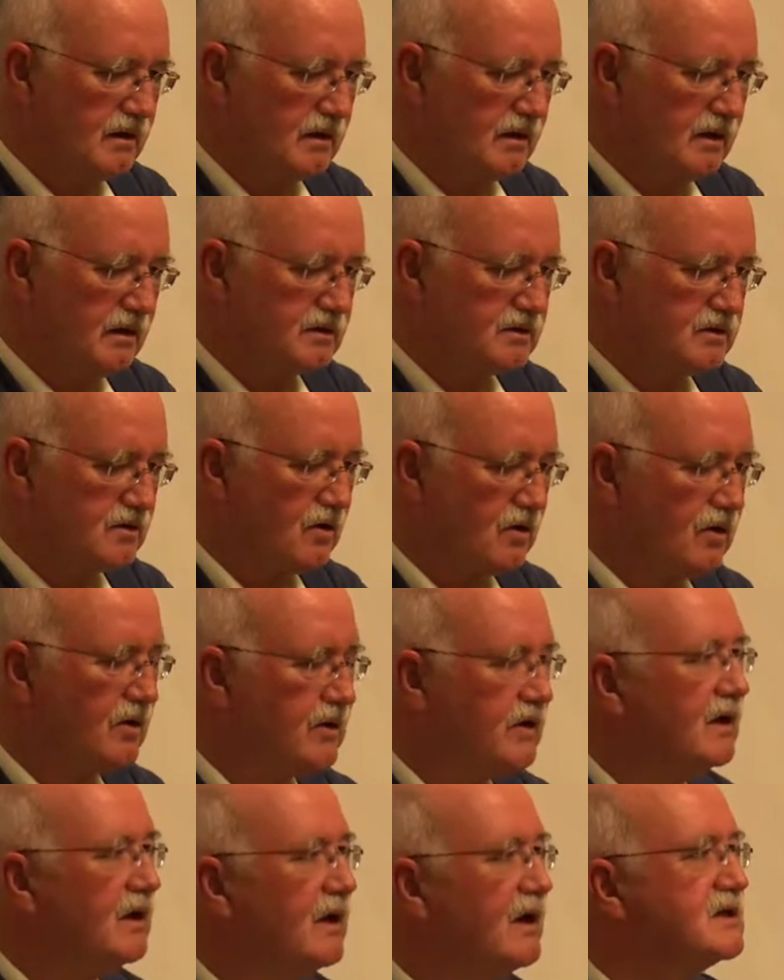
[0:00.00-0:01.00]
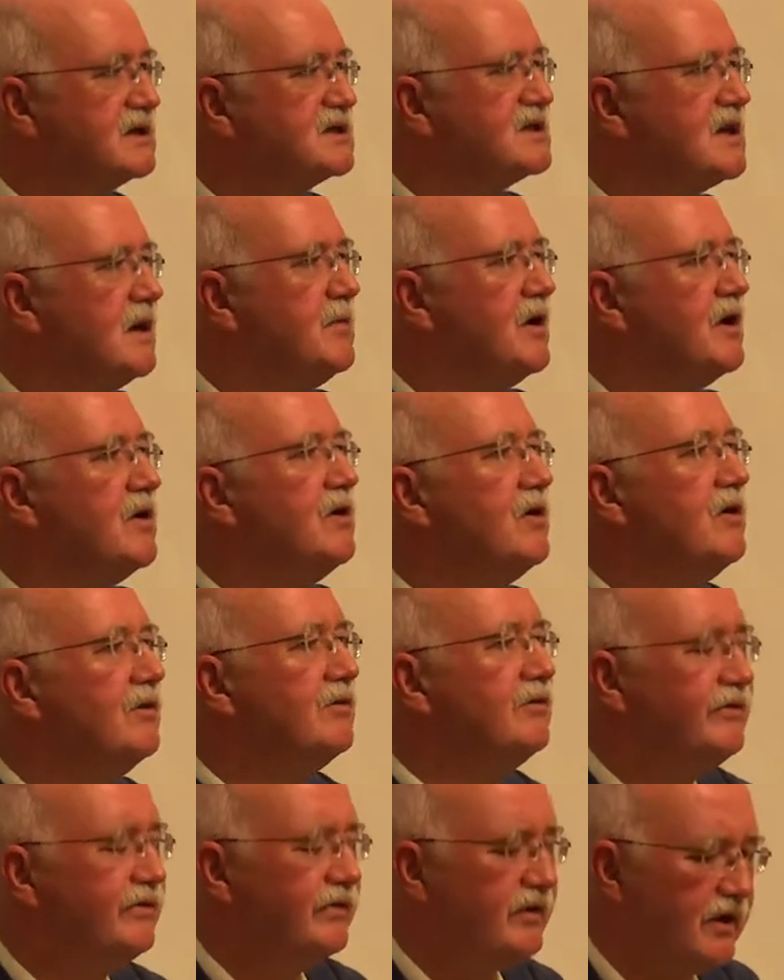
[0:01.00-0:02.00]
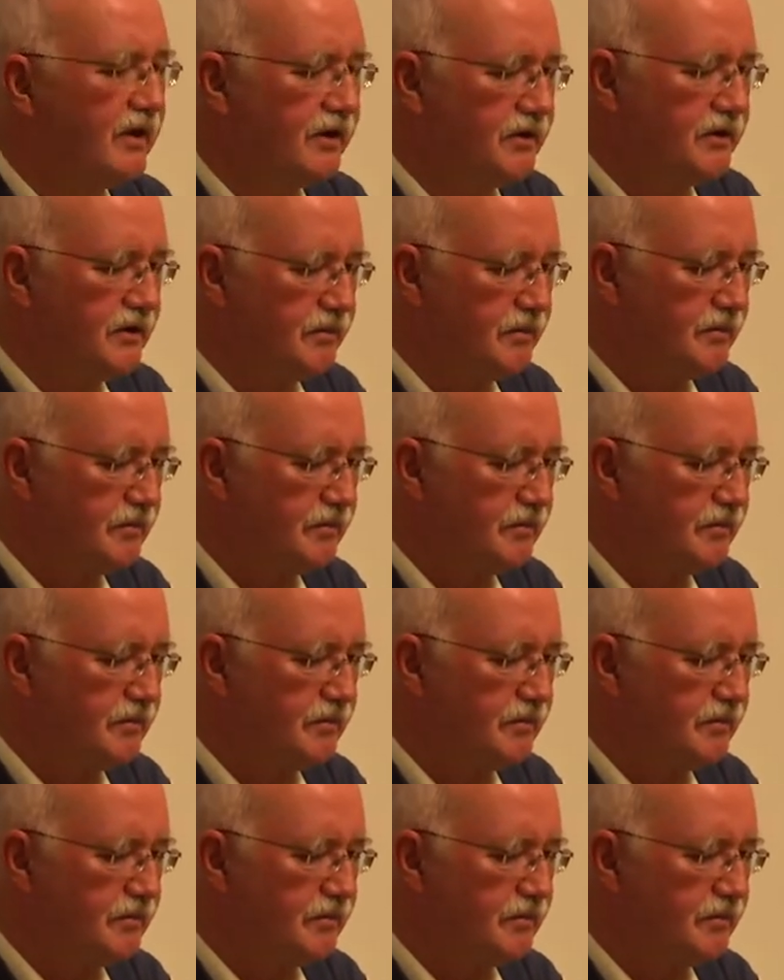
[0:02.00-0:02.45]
And it's called A Summer Flood.